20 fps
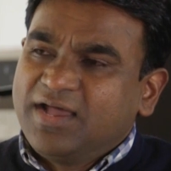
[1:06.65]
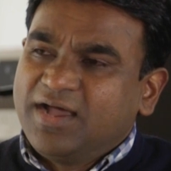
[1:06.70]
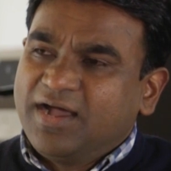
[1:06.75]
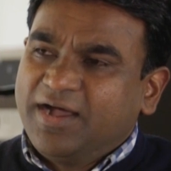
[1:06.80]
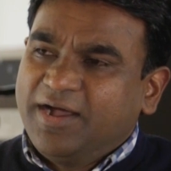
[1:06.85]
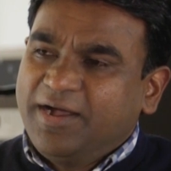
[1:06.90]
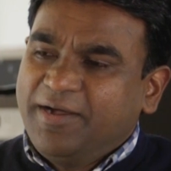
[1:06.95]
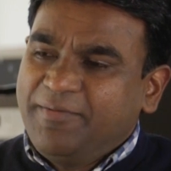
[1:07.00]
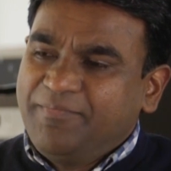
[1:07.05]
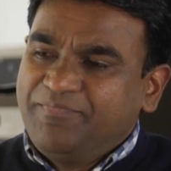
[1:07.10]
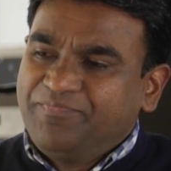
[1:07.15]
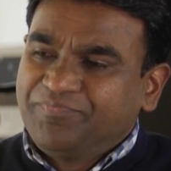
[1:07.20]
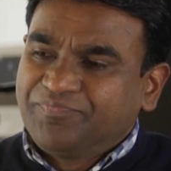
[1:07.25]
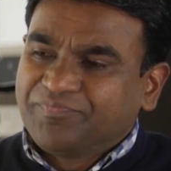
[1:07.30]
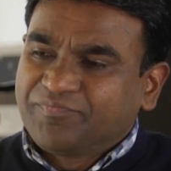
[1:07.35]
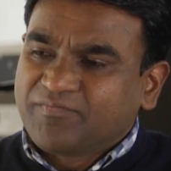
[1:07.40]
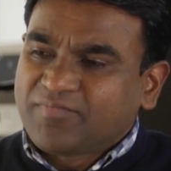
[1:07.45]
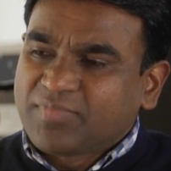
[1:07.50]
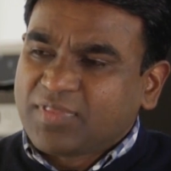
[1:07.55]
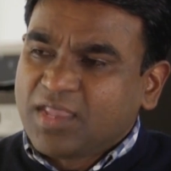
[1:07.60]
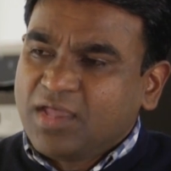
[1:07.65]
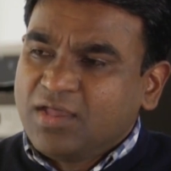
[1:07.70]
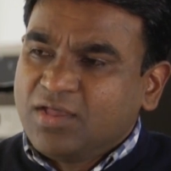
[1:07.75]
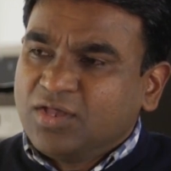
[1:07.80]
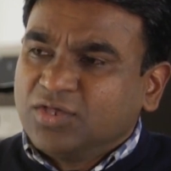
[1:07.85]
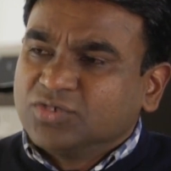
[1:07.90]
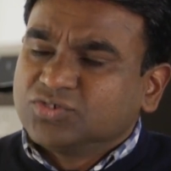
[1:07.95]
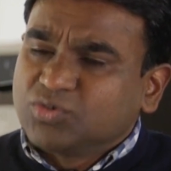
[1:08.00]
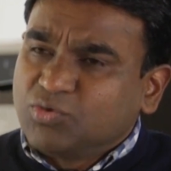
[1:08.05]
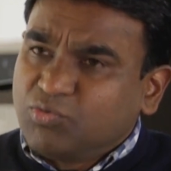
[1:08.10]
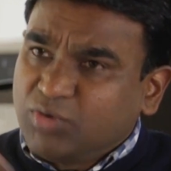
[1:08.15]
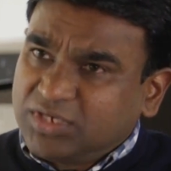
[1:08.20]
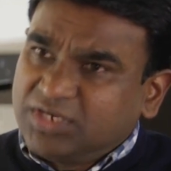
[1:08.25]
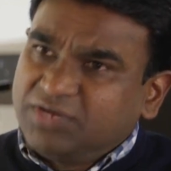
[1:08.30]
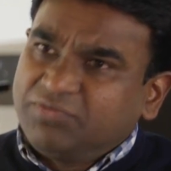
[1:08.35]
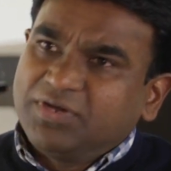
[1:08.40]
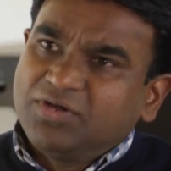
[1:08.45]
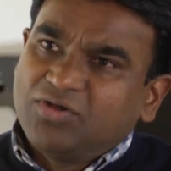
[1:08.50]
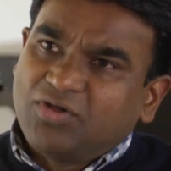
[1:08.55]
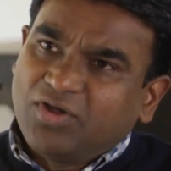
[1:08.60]
Um, so
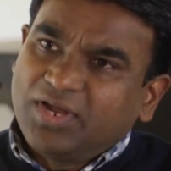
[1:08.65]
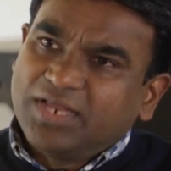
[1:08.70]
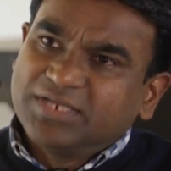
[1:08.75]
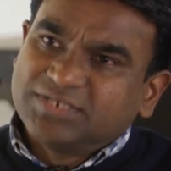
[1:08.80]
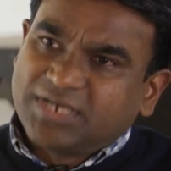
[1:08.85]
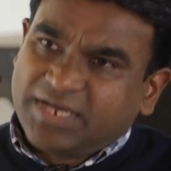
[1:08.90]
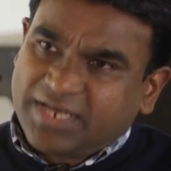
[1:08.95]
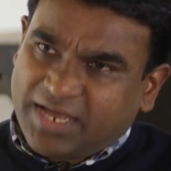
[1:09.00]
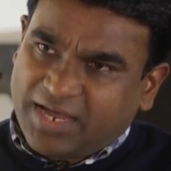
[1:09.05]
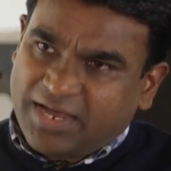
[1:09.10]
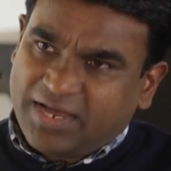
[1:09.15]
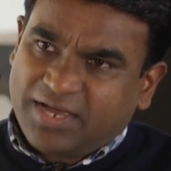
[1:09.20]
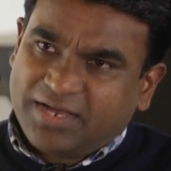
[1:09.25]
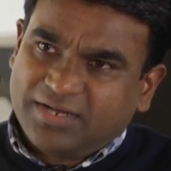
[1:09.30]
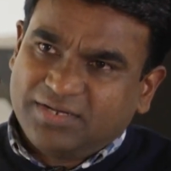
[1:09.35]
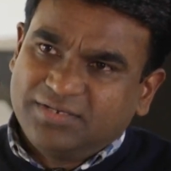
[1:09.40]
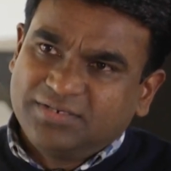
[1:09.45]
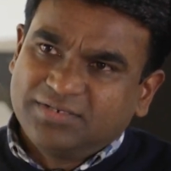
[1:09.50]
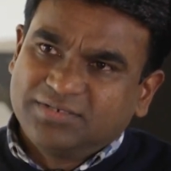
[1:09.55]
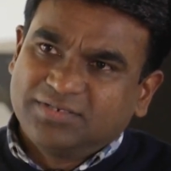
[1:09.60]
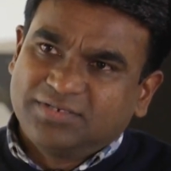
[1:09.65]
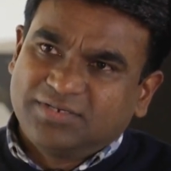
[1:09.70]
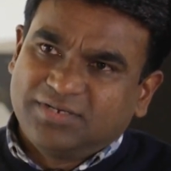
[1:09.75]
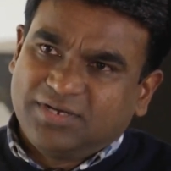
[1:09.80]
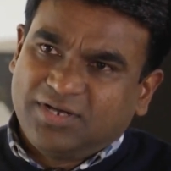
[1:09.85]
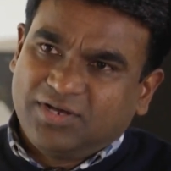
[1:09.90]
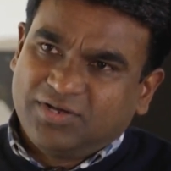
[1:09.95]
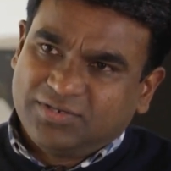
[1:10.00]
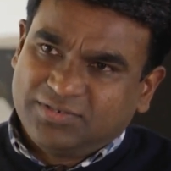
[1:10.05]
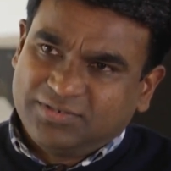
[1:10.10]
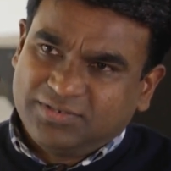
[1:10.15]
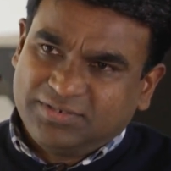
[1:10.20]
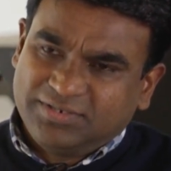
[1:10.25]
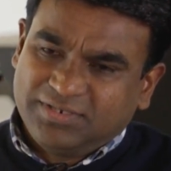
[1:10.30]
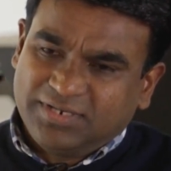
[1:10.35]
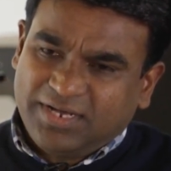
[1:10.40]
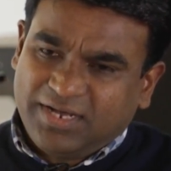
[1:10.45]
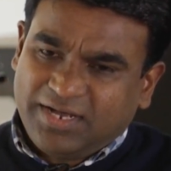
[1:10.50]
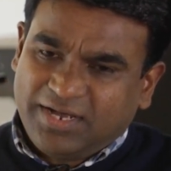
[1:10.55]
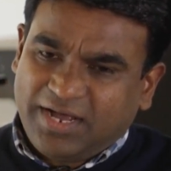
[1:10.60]
whatever knowledge I had or
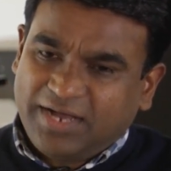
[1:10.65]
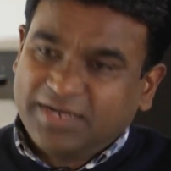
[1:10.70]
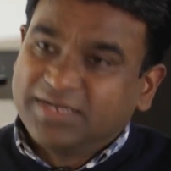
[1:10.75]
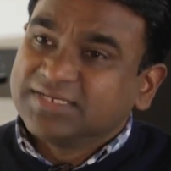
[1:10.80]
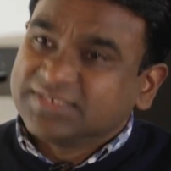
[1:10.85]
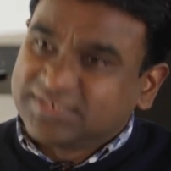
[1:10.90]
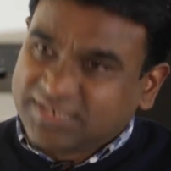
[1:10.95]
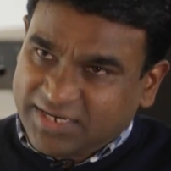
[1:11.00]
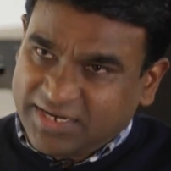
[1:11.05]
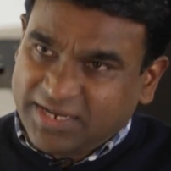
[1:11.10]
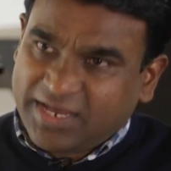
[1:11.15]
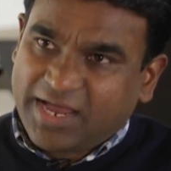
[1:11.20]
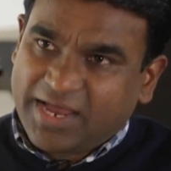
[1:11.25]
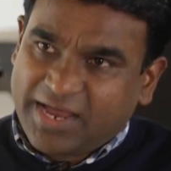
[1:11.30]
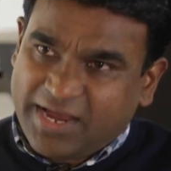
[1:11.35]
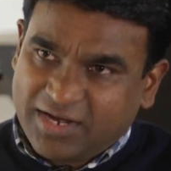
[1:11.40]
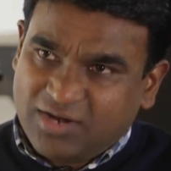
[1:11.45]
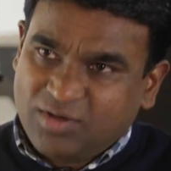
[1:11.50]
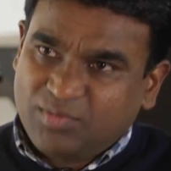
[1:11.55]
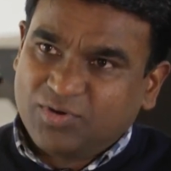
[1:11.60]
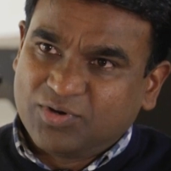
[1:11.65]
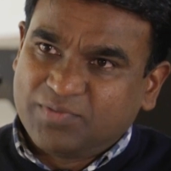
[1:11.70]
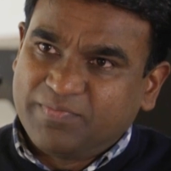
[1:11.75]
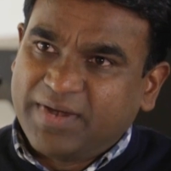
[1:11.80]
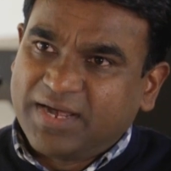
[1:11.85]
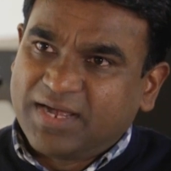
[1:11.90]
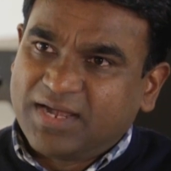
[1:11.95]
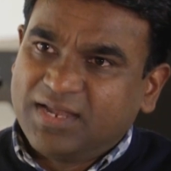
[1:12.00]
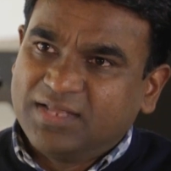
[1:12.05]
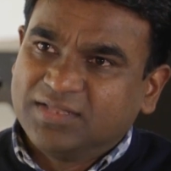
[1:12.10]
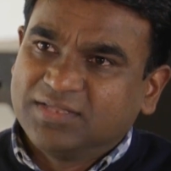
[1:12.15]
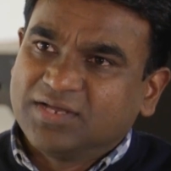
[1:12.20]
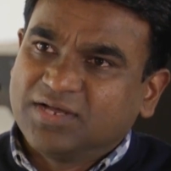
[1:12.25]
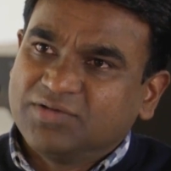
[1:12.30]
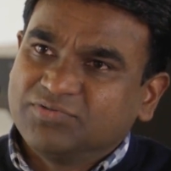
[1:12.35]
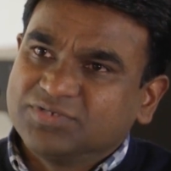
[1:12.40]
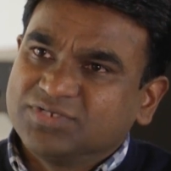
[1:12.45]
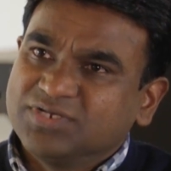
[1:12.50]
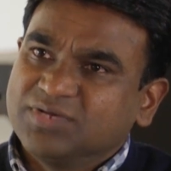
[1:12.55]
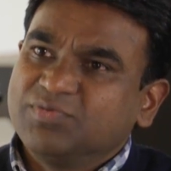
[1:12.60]
understanding I had about mental health, I
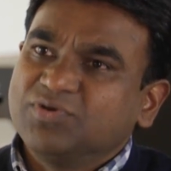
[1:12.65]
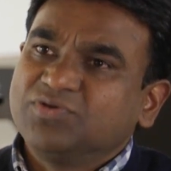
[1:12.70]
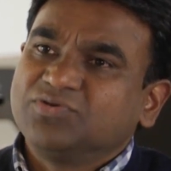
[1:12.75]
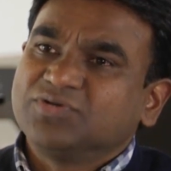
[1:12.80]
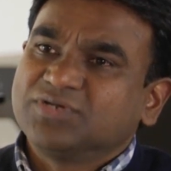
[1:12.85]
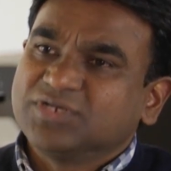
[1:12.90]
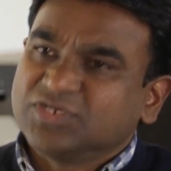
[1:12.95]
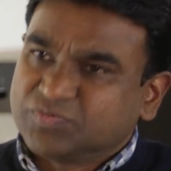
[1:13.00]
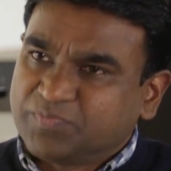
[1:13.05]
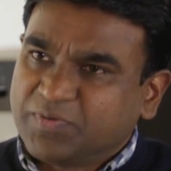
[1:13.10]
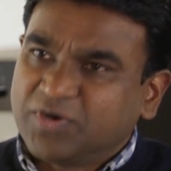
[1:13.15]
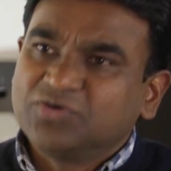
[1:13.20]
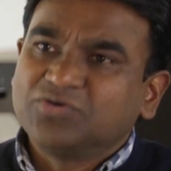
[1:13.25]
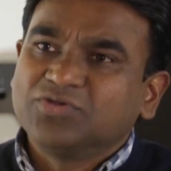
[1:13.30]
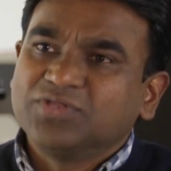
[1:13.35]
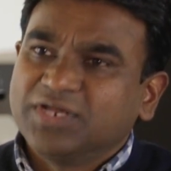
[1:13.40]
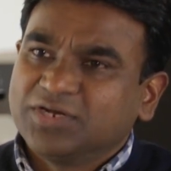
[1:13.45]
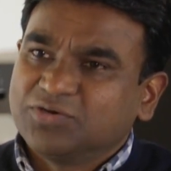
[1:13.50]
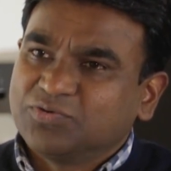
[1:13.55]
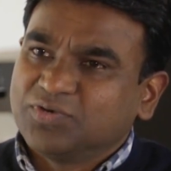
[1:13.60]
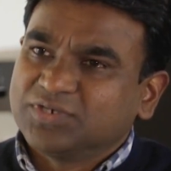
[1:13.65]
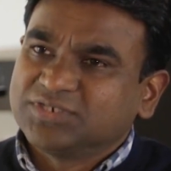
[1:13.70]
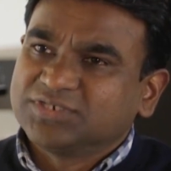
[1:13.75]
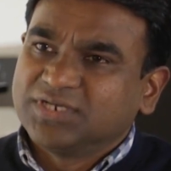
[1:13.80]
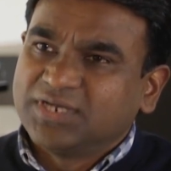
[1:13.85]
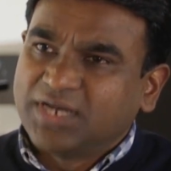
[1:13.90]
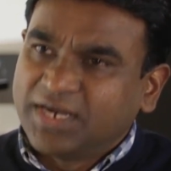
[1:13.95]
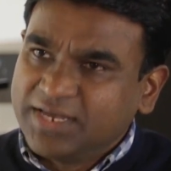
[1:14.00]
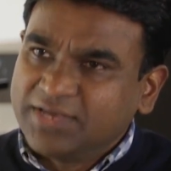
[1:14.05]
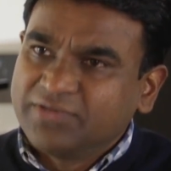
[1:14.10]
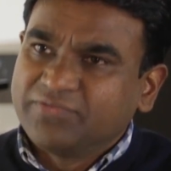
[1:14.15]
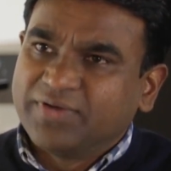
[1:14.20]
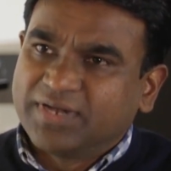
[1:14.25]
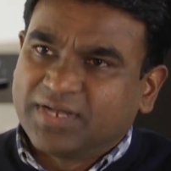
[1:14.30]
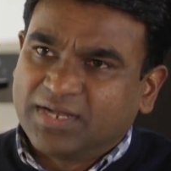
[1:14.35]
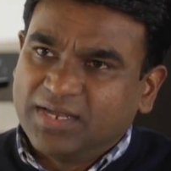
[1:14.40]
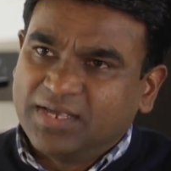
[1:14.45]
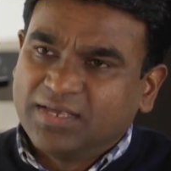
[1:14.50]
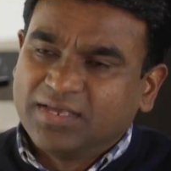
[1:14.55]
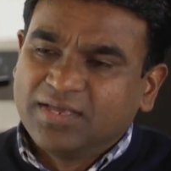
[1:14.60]
was able to respond to that question
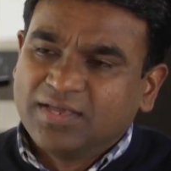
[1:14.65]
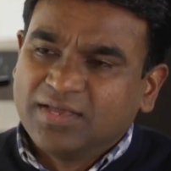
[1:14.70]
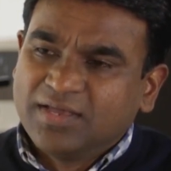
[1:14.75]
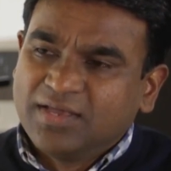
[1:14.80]
adequately.